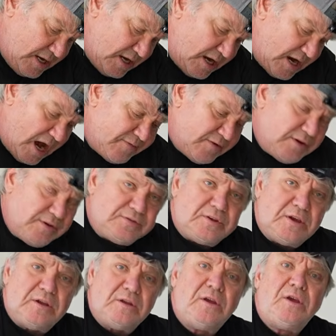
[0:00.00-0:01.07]
And
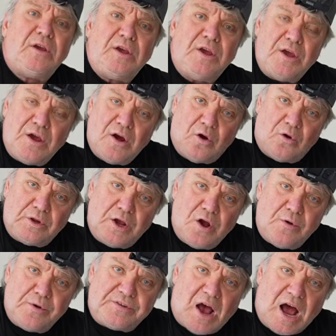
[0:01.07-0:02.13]
obviously, only
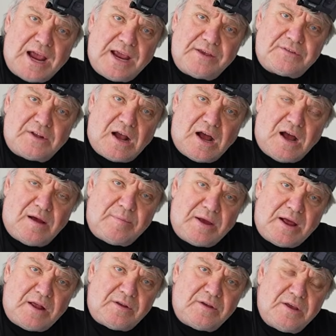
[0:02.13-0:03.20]
go as high as the
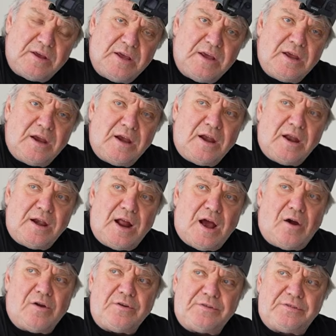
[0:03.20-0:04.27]
compound.
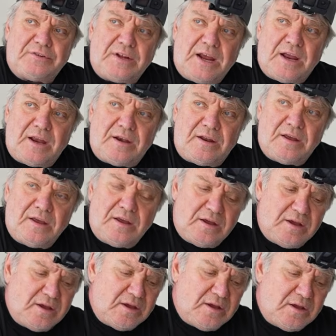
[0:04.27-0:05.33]
Now understand,
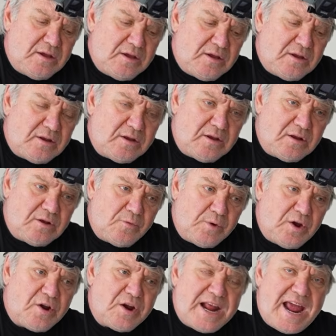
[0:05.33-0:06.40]
we
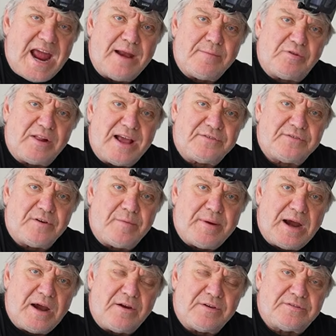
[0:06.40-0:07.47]
are going to add plaster of
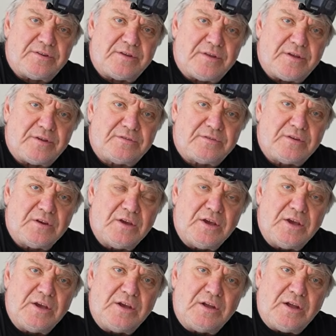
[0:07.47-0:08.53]
Paris to this
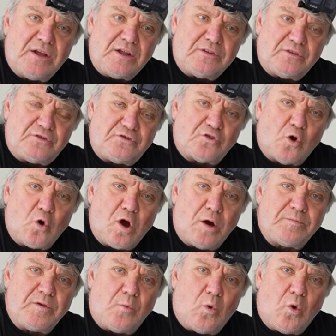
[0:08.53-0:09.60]
to soak
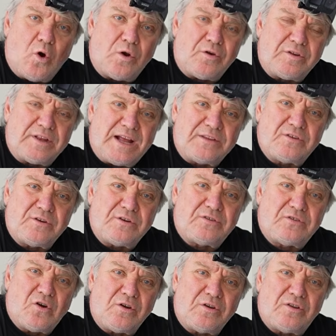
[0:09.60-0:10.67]
up the water. That's going to
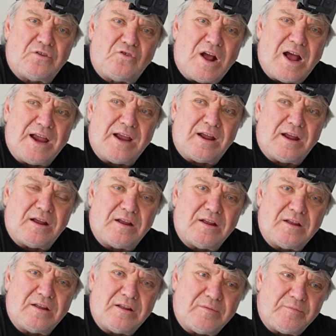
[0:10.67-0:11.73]
start the drying
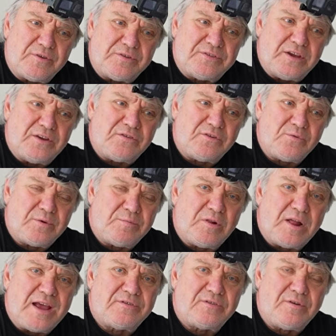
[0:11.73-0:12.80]
procedure with
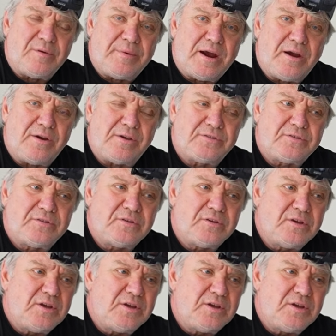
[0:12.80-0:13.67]
plaster of Paris.